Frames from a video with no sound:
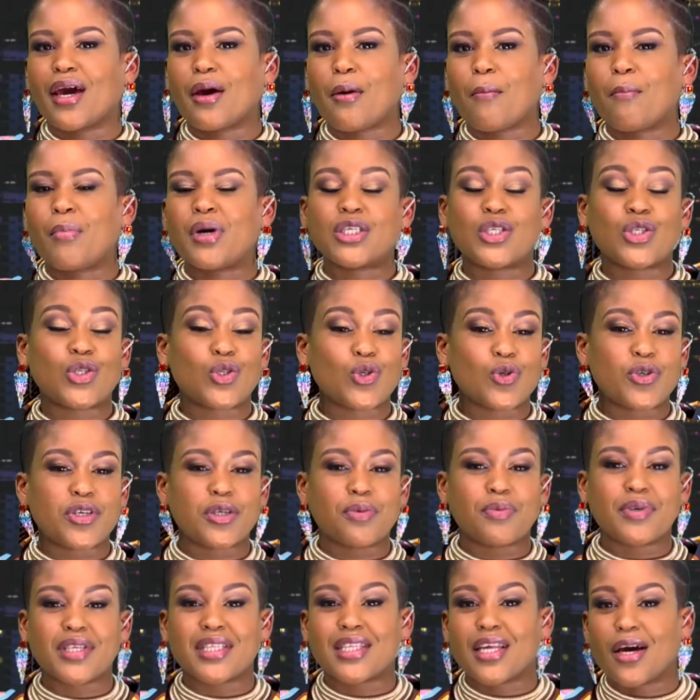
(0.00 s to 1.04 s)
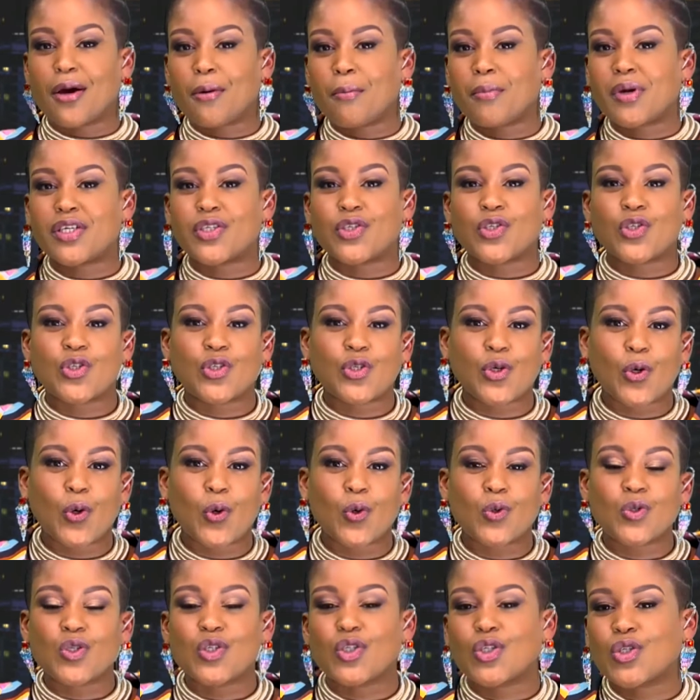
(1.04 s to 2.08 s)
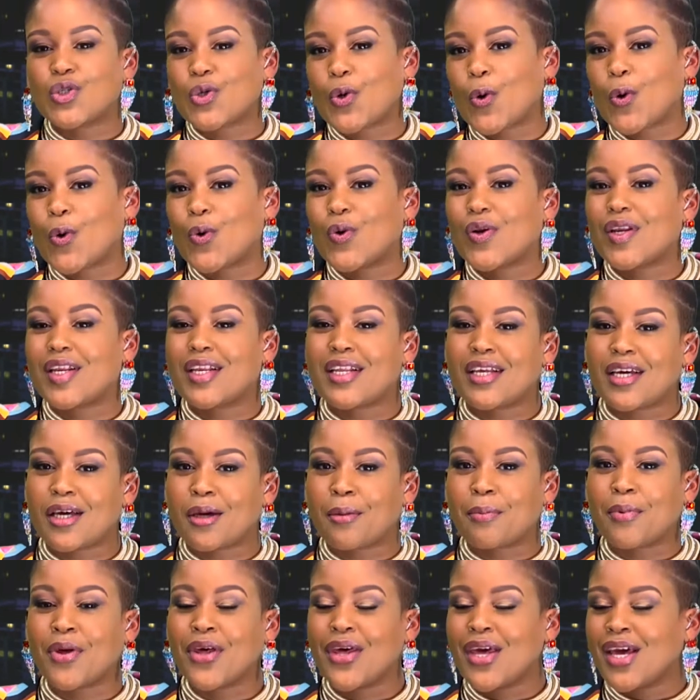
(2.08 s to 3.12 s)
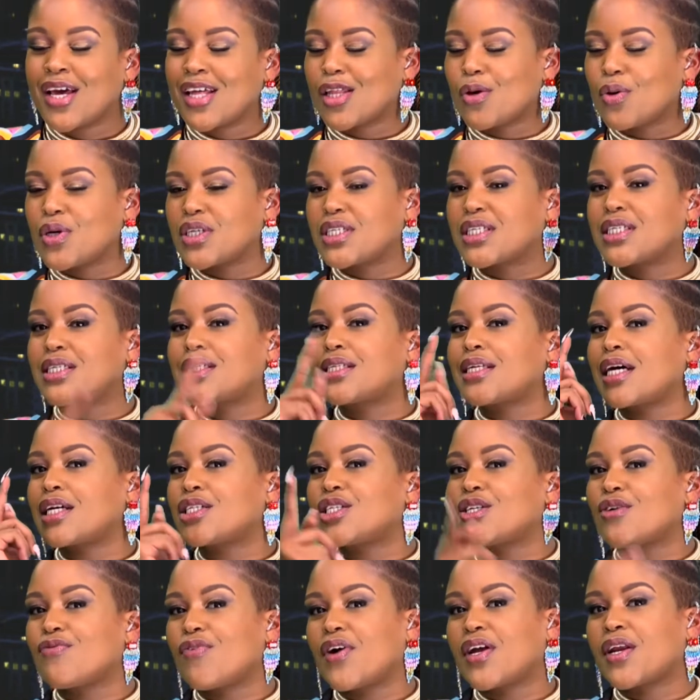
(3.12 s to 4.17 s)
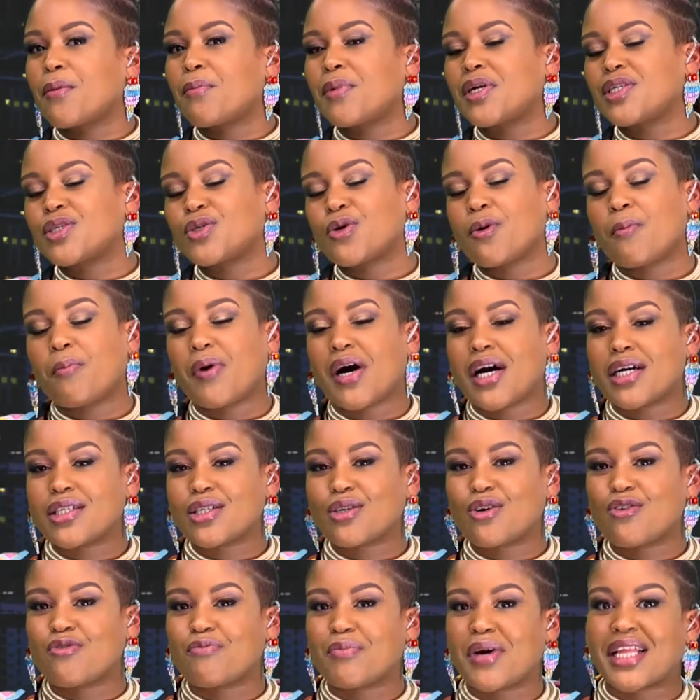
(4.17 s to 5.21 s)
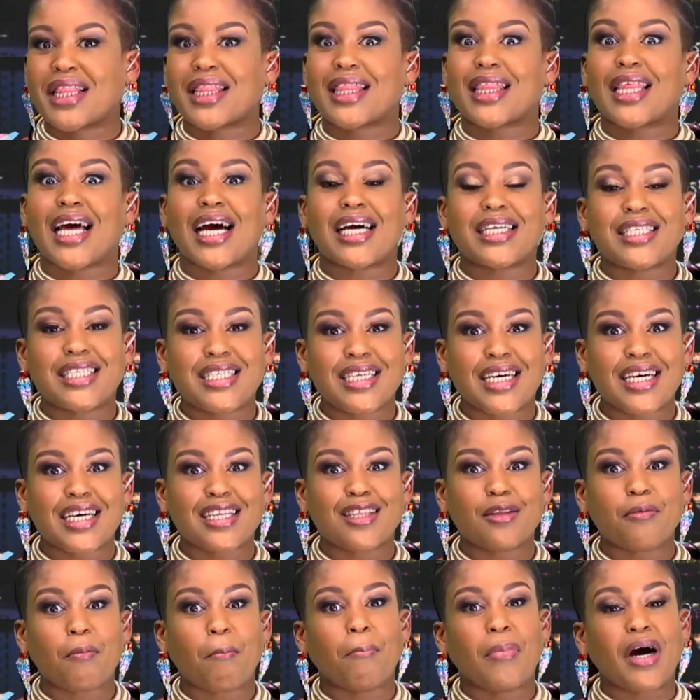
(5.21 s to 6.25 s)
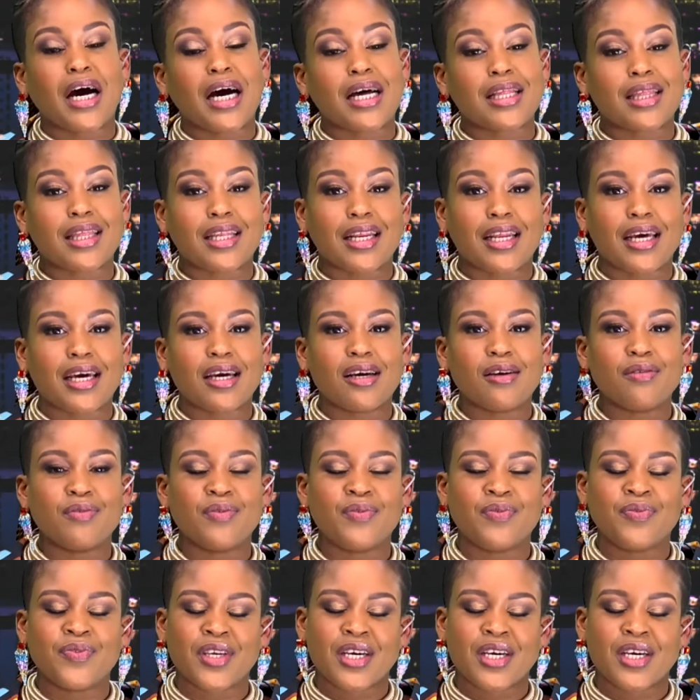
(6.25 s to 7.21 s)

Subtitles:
story with them is so deep. It was such a fundamental part of my 30th birthday.